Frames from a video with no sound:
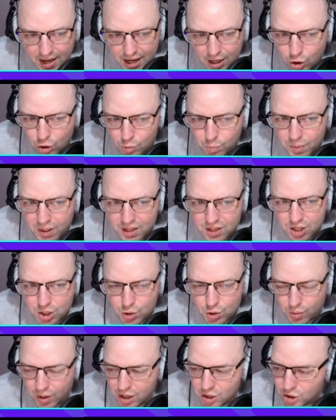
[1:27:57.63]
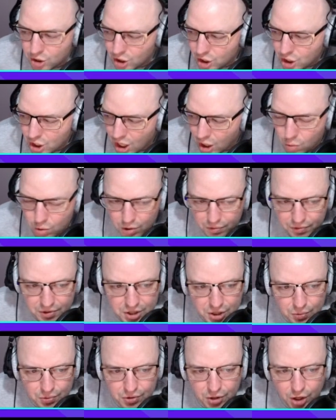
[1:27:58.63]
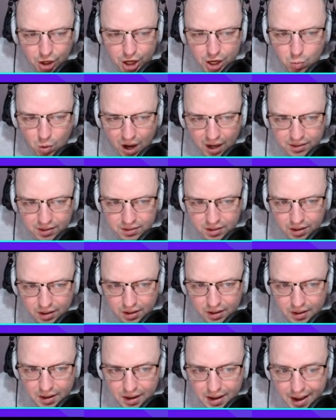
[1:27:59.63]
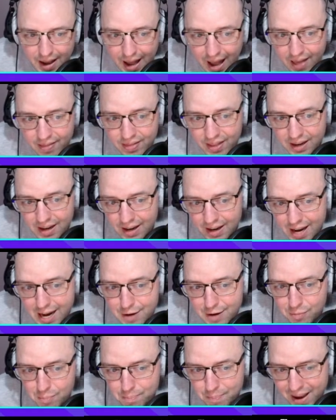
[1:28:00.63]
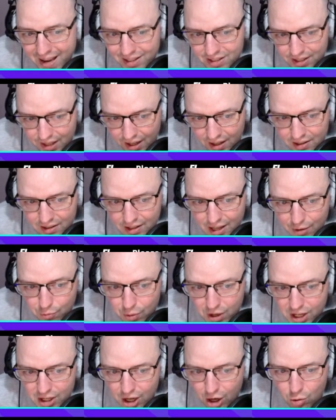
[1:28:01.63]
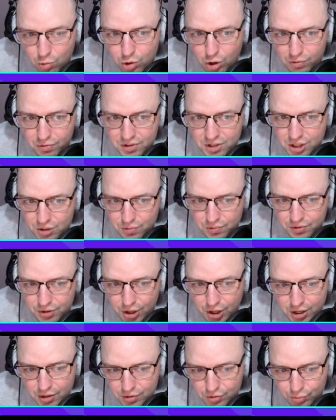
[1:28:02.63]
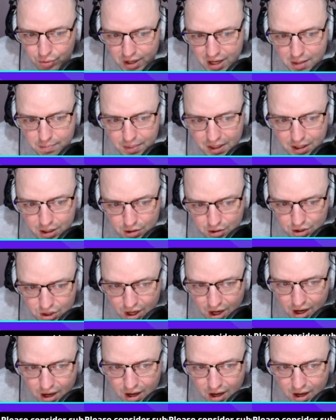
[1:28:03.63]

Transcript: It could be a situation that you hold off until 31, and then even better if we can hold off until 33, because